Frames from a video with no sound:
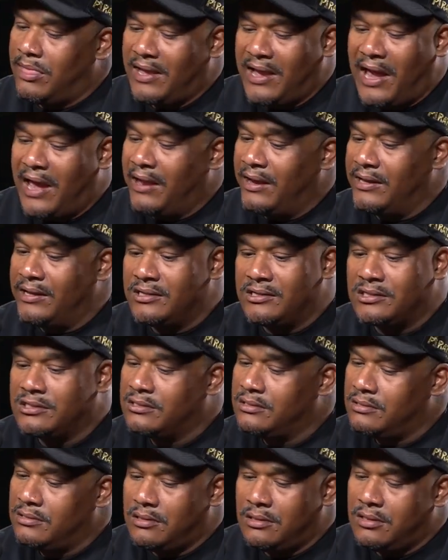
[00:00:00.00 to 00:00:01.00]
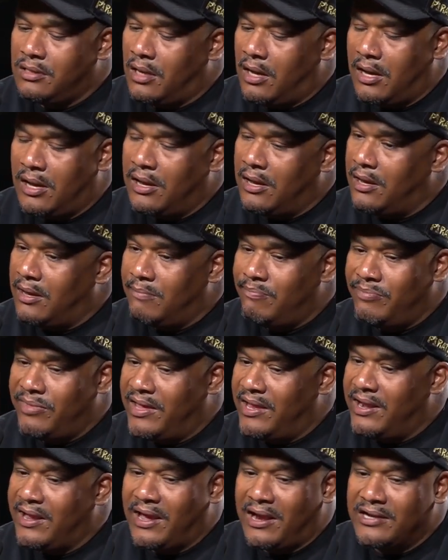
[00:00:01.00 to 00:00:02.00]
College,
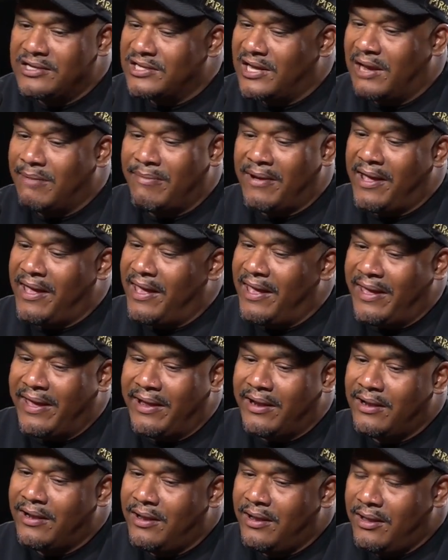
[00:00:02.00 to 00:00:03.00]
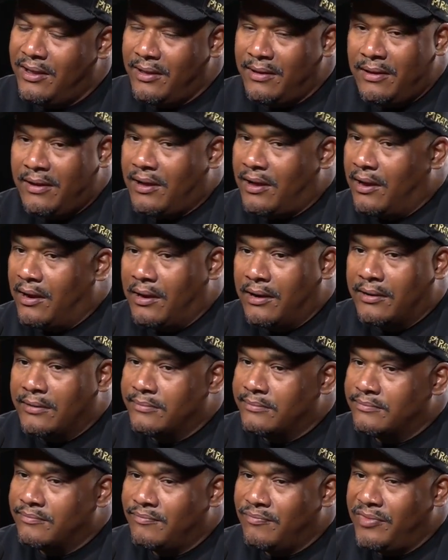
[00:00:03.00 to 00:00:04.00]
any kind of job I had,
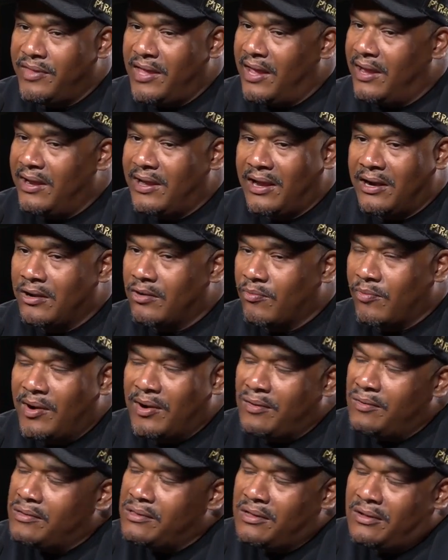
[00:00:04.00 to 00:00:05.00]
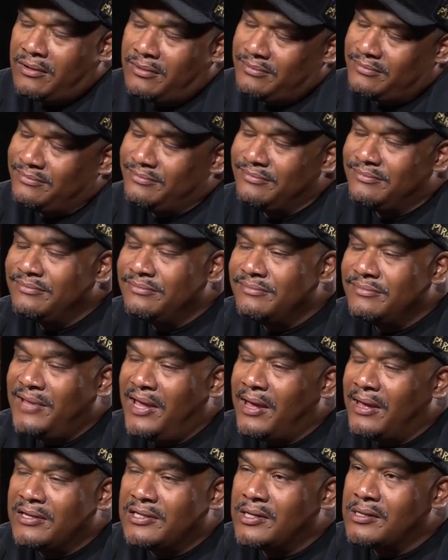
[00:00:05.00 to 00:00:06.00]
any kind of career. So.
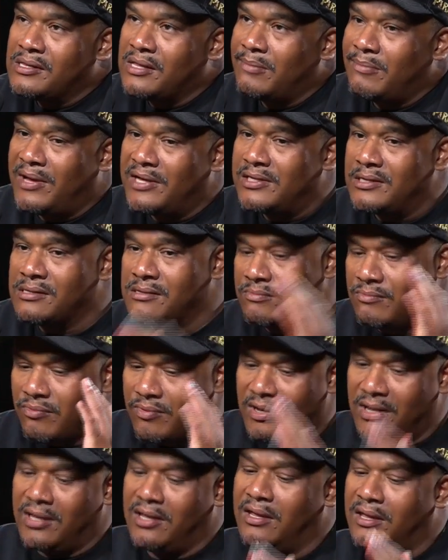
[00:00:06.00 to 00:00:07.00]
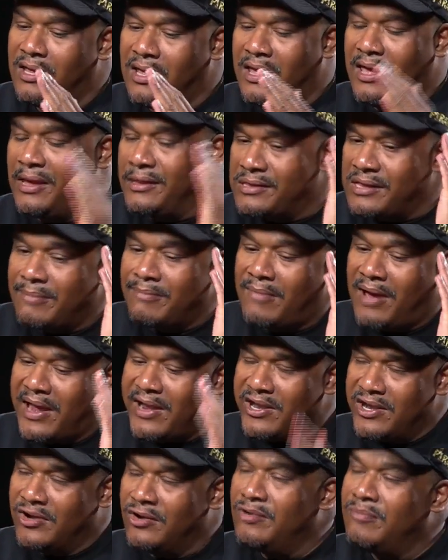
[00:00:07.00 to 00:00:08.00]
Yeah, it's just something it's something I
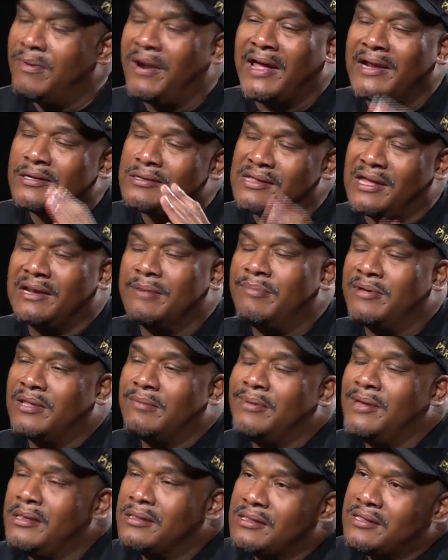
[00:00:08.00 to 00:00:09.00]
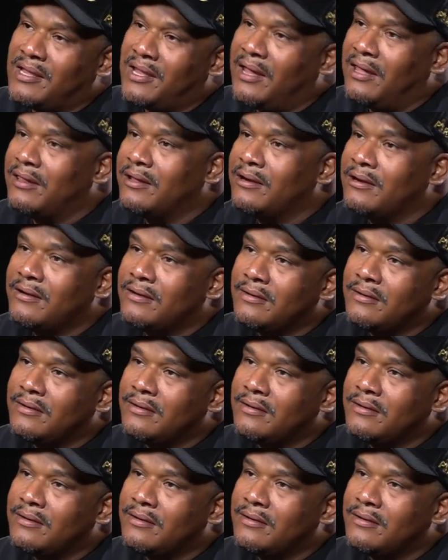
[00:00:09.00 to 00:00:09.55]
knew, but I just had to put the pieces together.